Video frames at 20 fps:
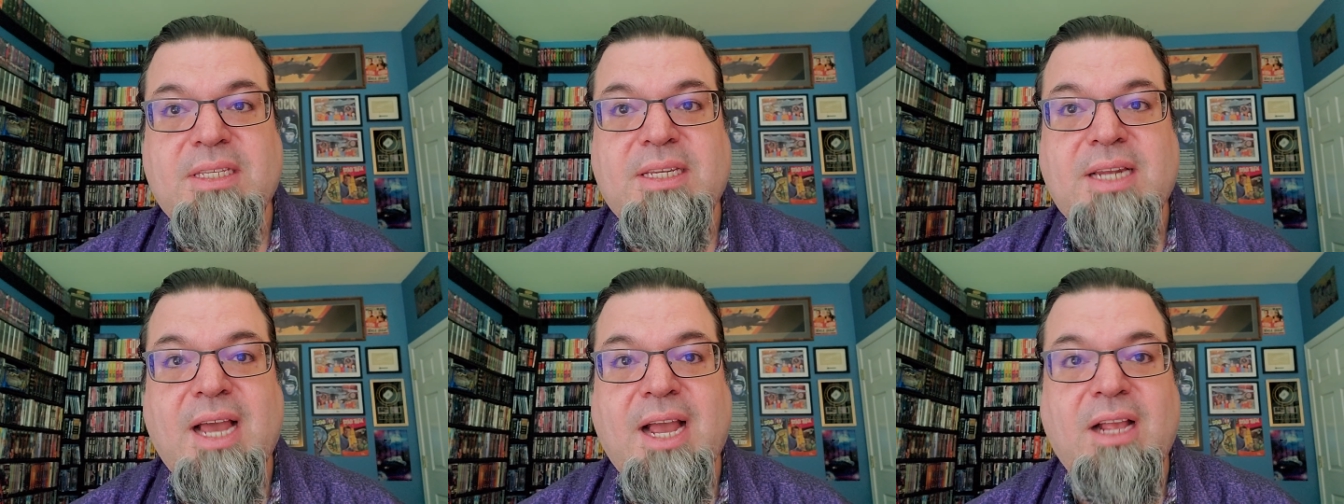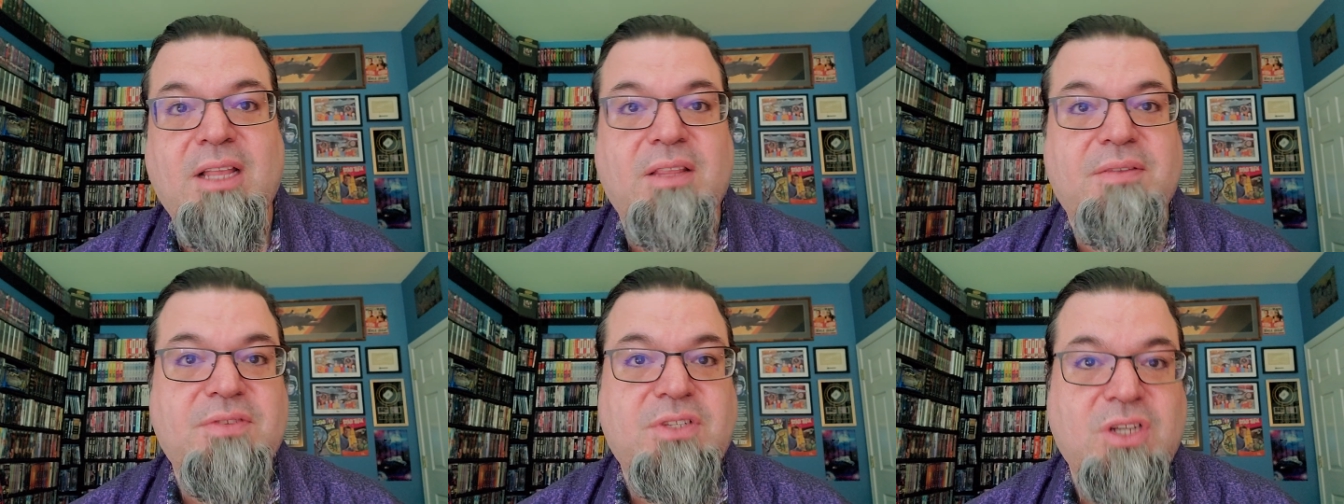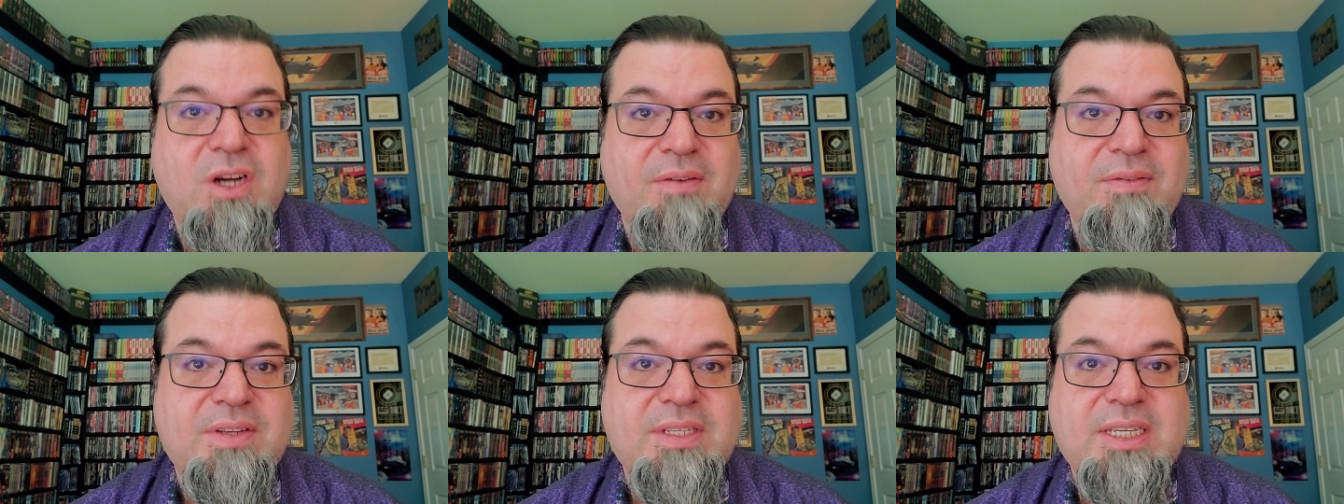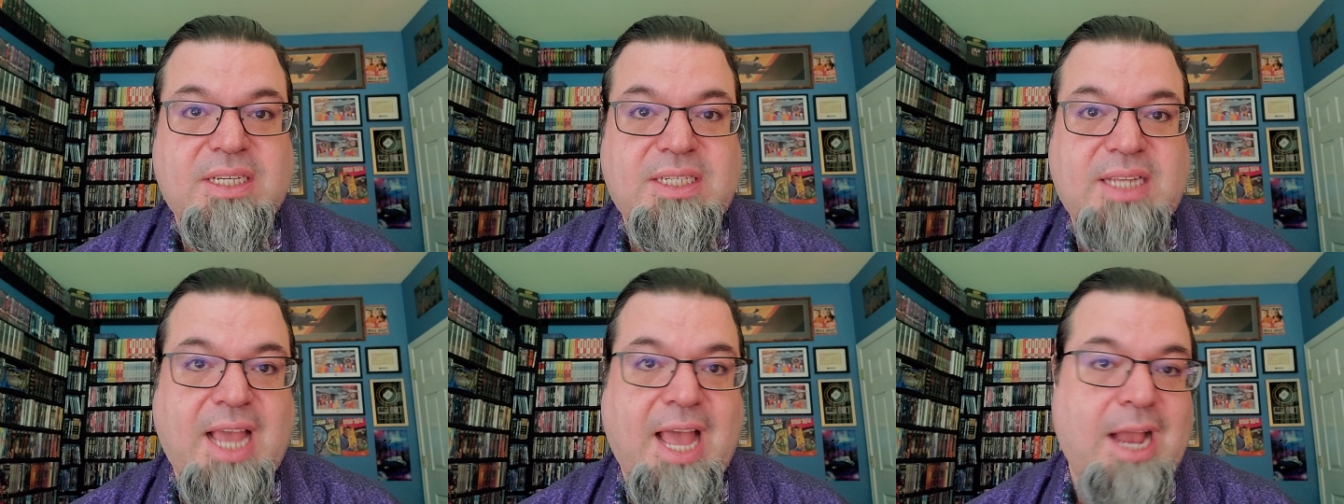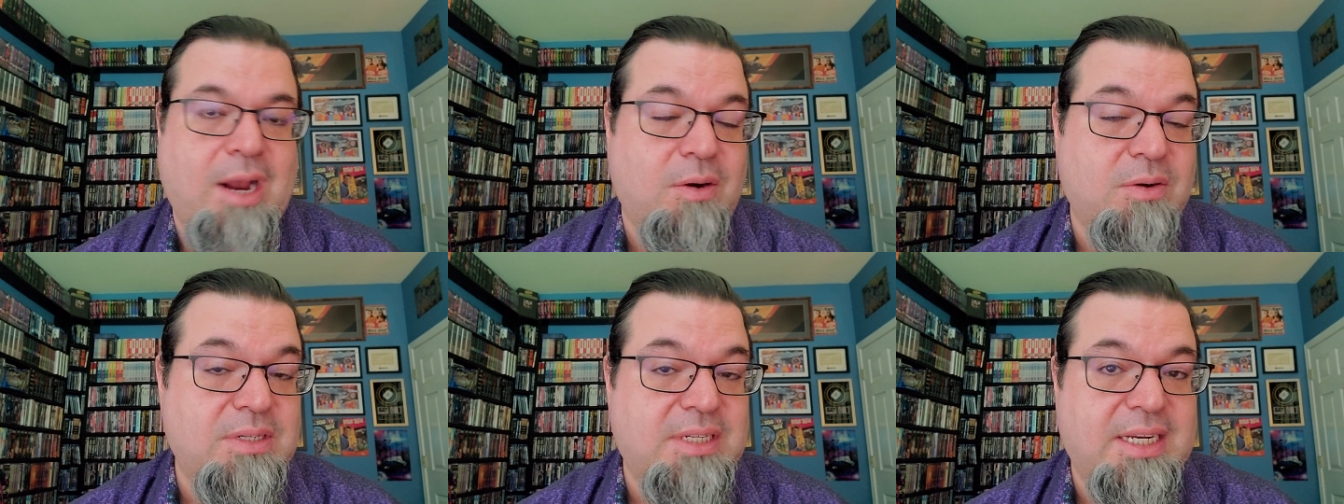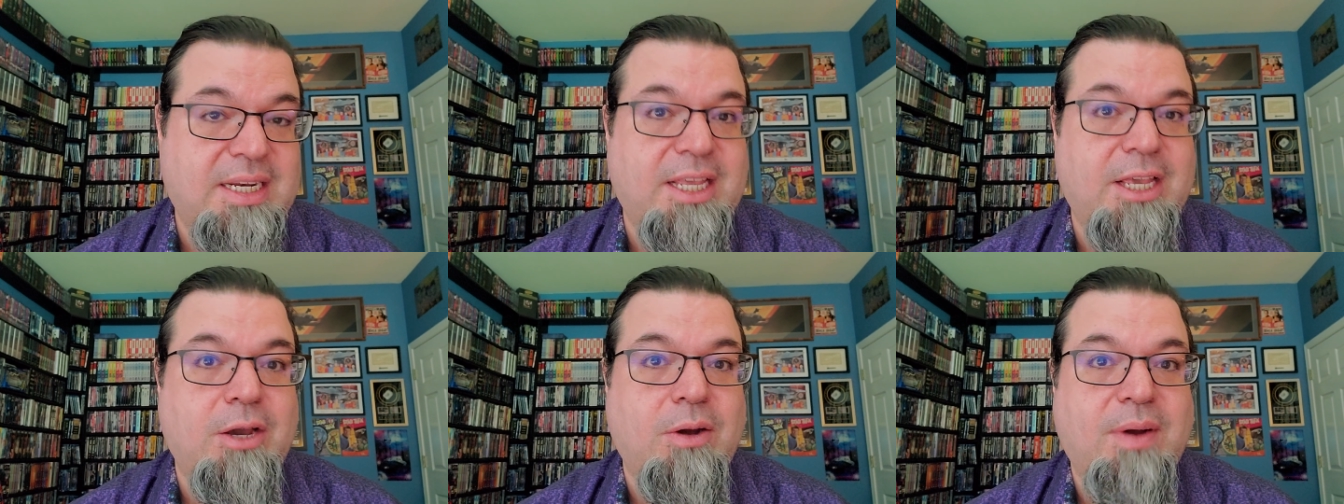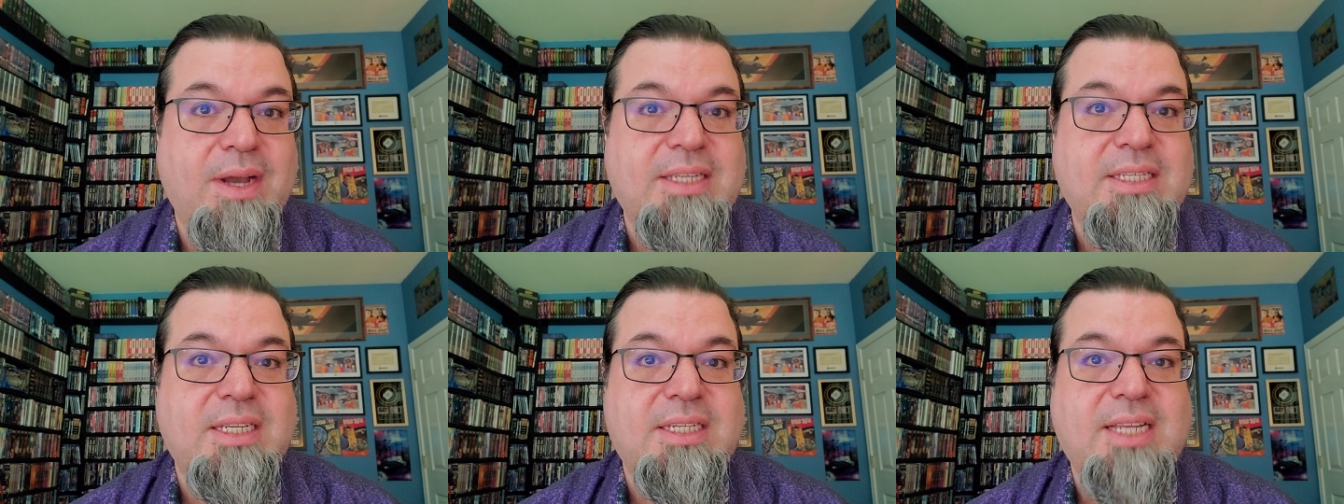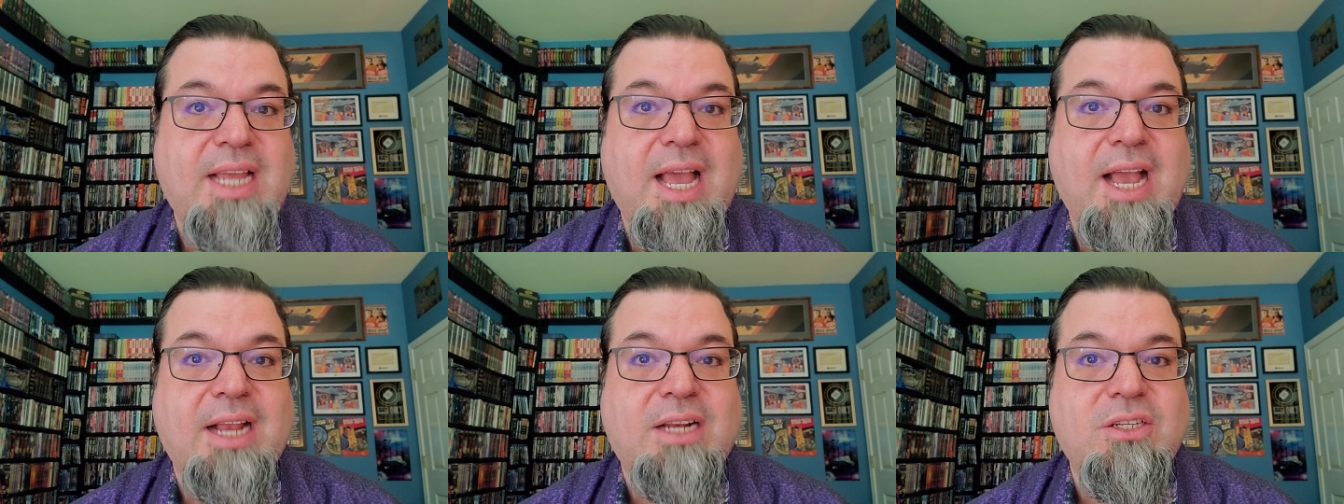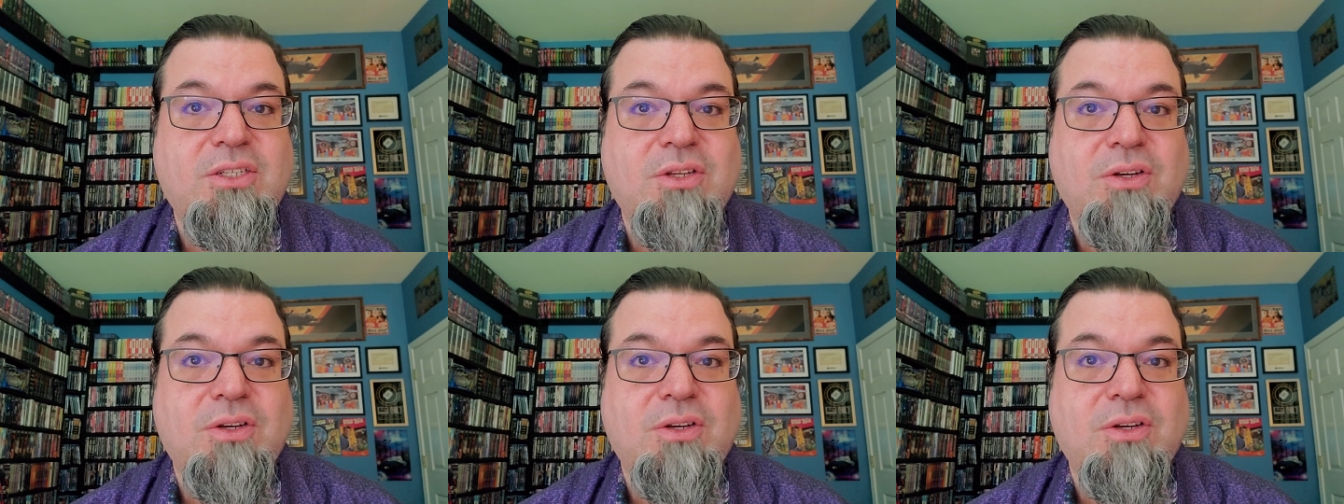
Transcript: denial of service attack or DDoS attack